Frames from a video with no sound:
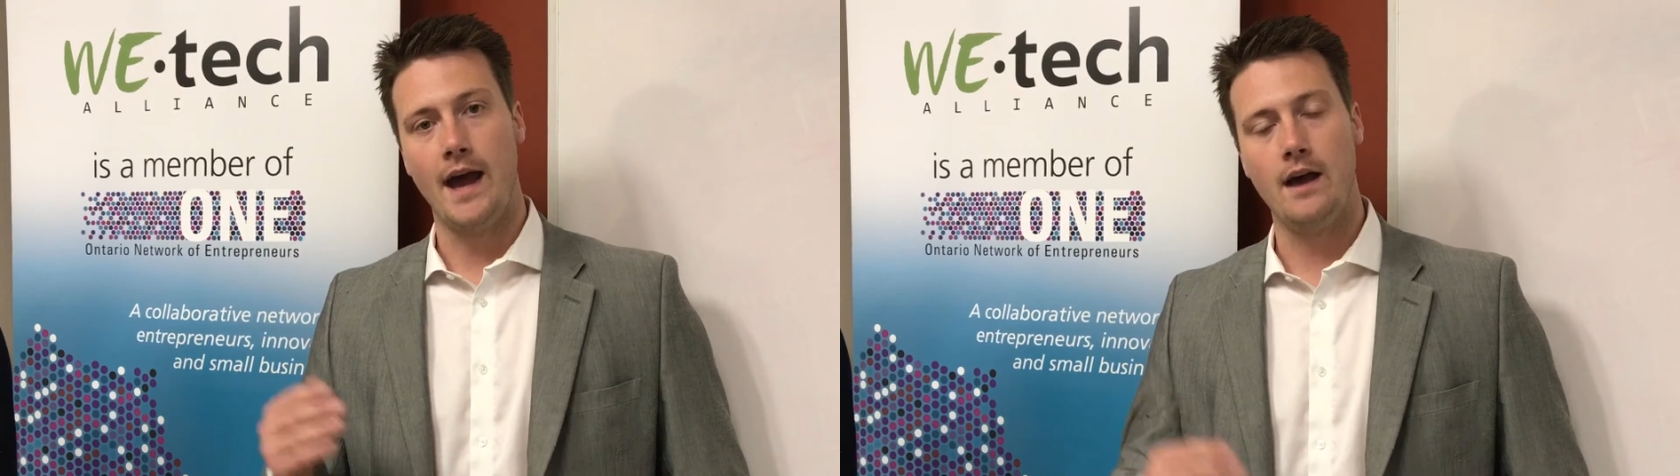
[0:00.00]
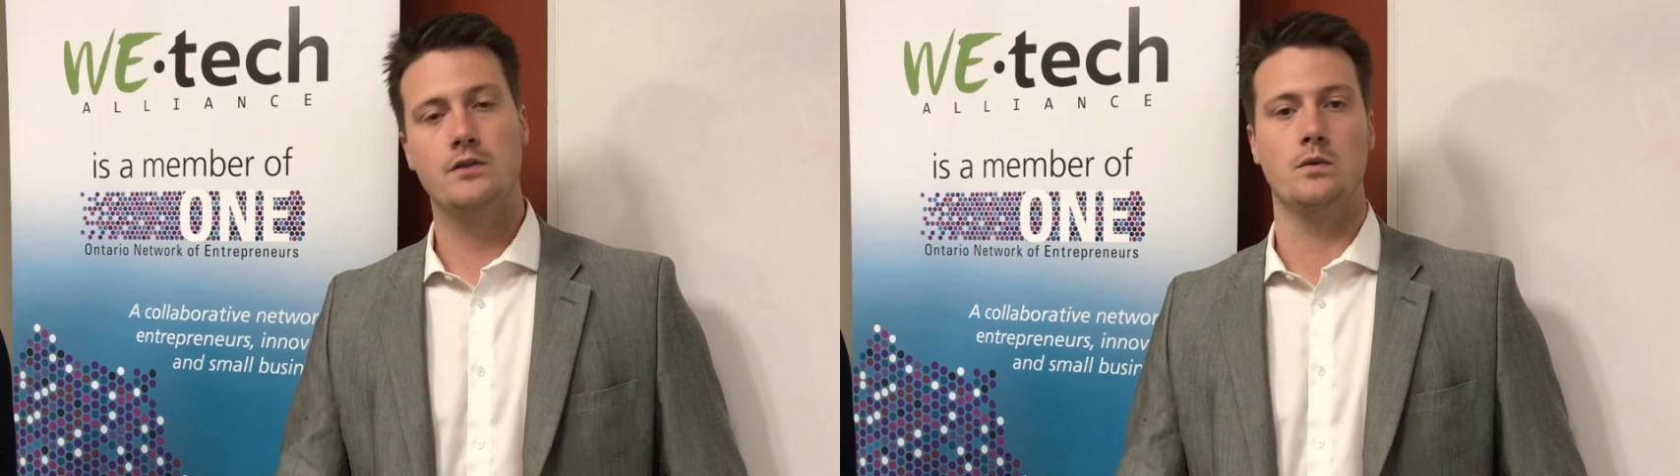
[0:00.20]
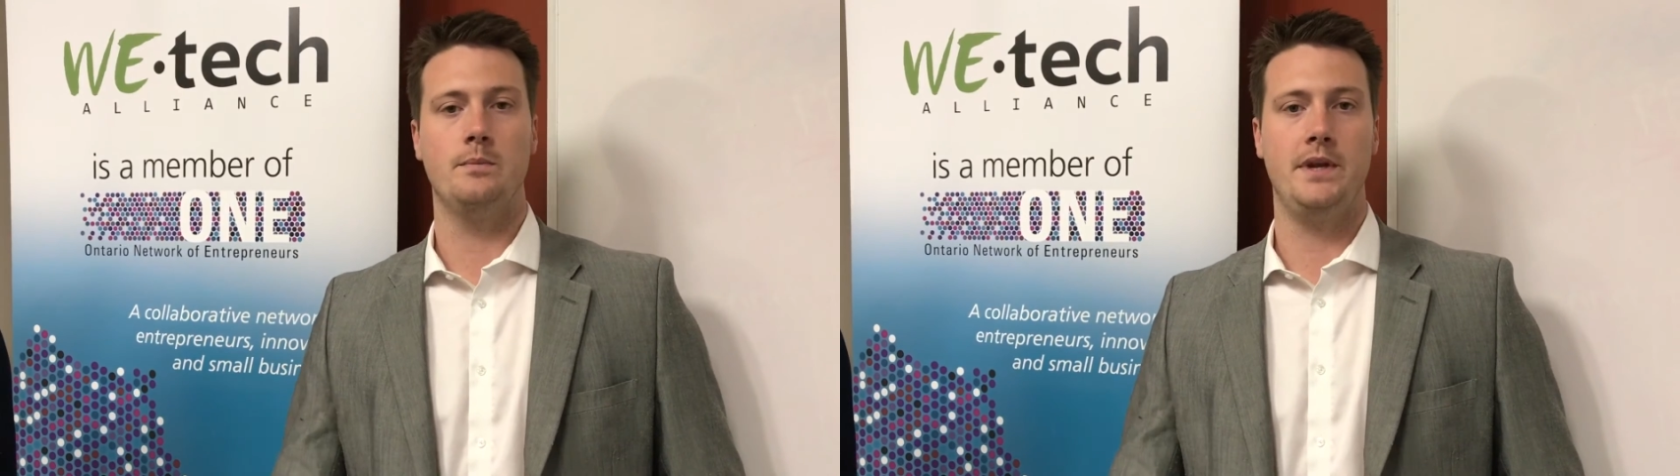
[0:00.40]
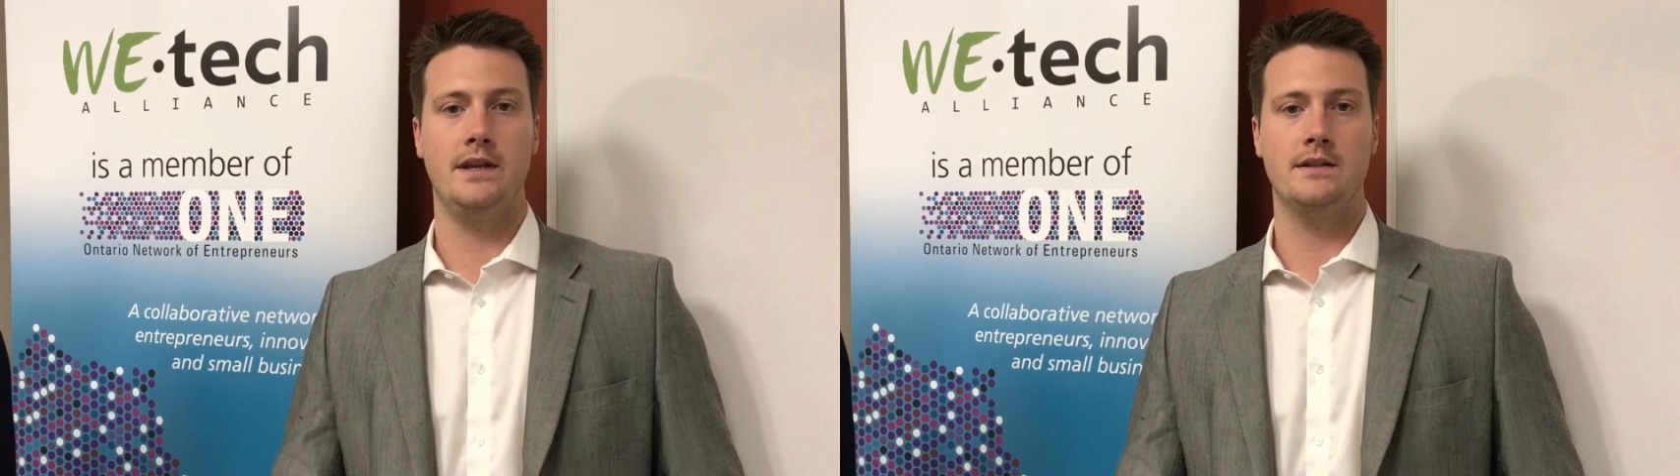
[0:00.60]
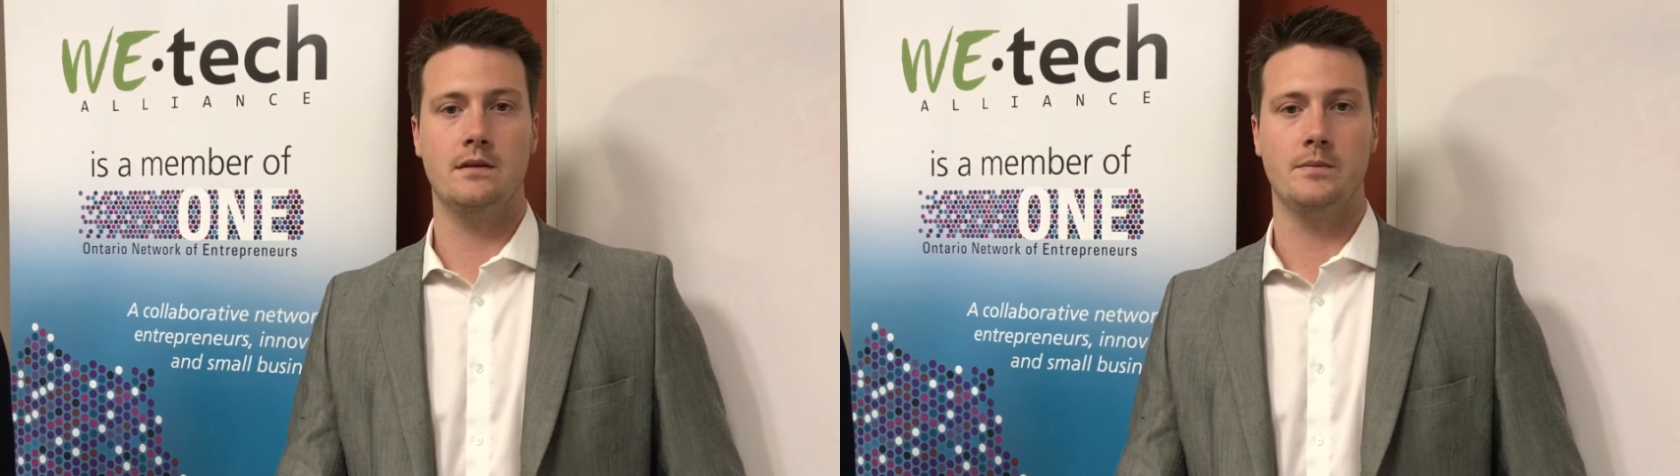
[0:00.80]
actual
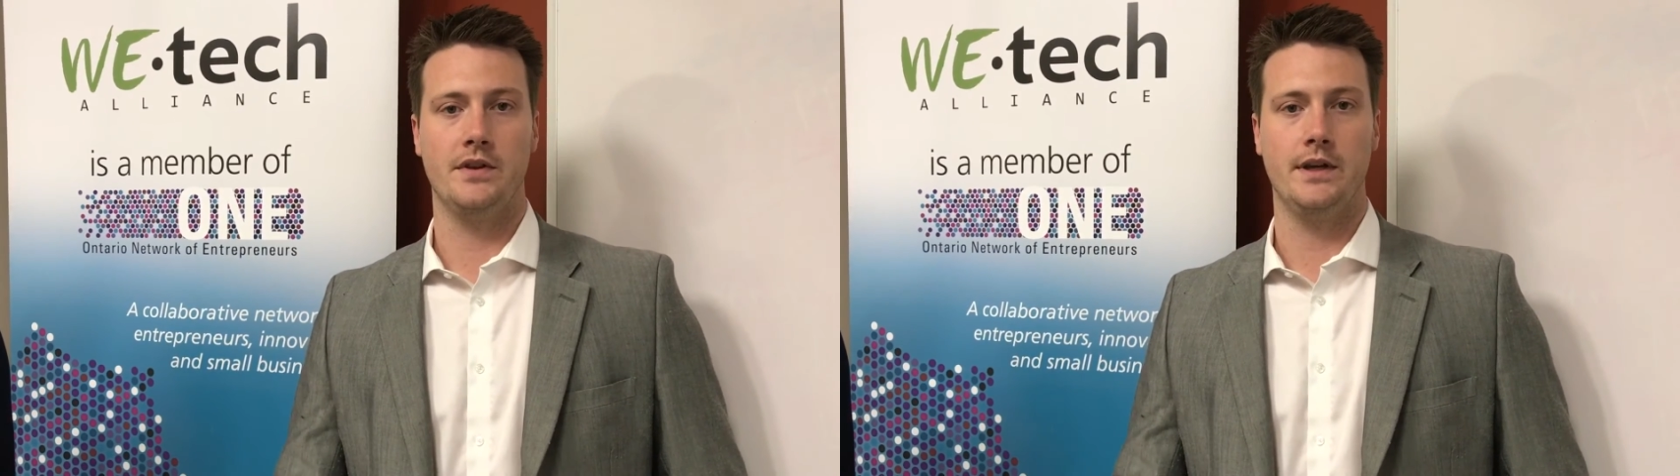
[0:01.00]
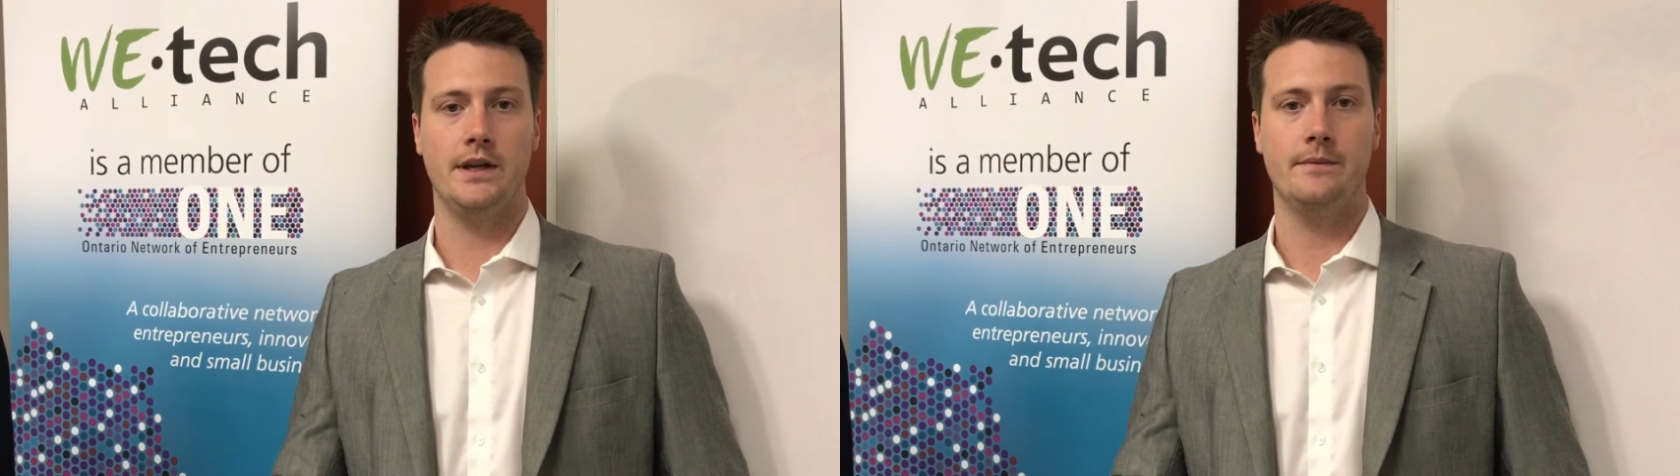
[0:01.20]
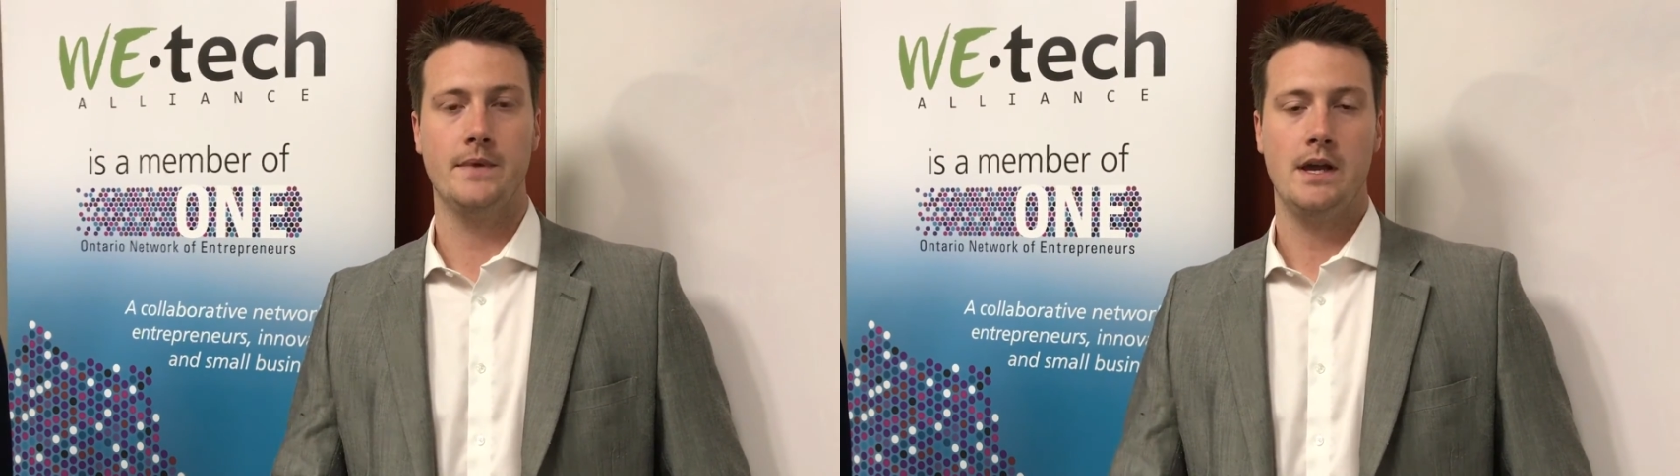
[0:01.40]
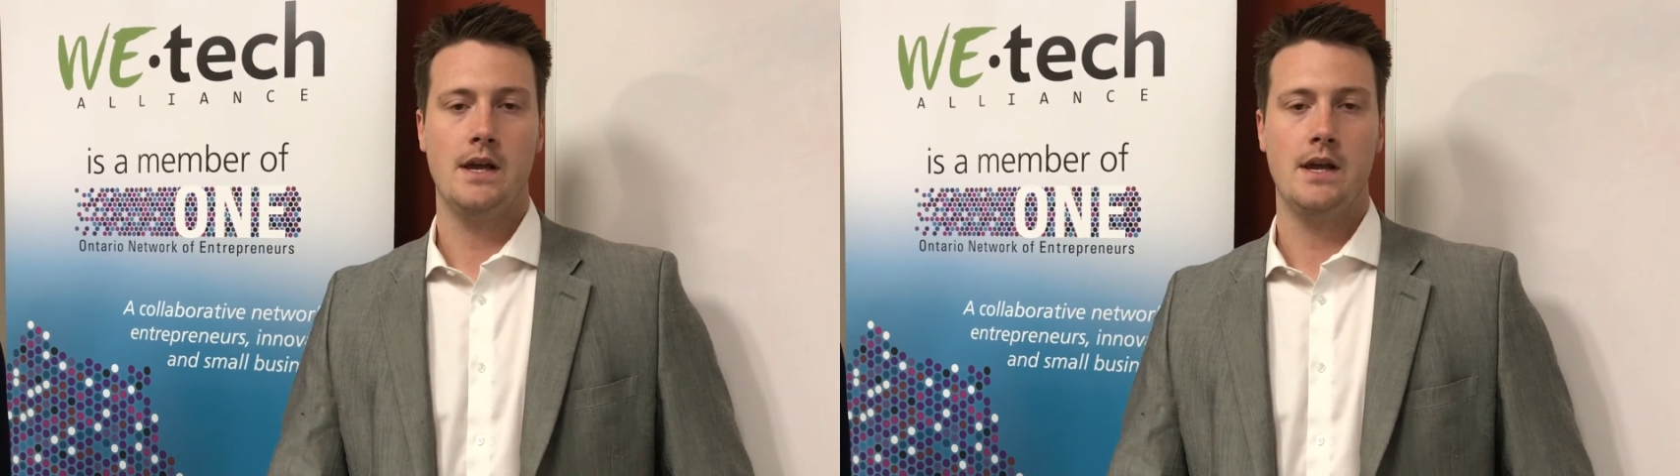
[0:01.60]
piece completed.